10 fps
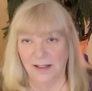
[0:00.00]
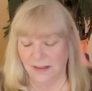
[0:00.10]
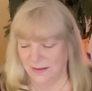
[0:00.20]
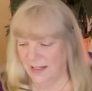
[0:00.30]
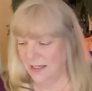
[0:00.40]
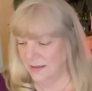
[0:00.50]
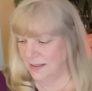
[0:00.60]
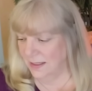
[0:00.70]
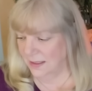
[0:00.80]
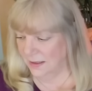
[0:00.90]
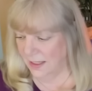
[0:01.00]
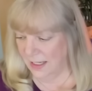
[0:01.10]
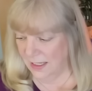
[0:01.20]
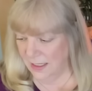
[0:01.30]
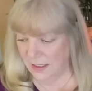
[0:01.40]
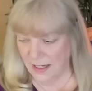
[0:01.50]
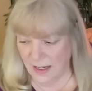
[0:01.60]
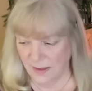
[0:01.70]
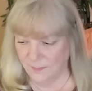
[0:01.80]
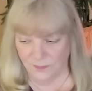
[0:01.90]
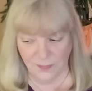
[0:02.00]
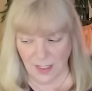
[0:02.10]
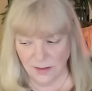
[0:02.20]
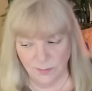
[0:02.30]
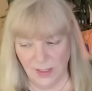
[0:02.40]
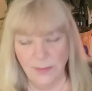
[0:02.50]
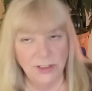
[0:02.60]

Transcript: attending a, um, a, baby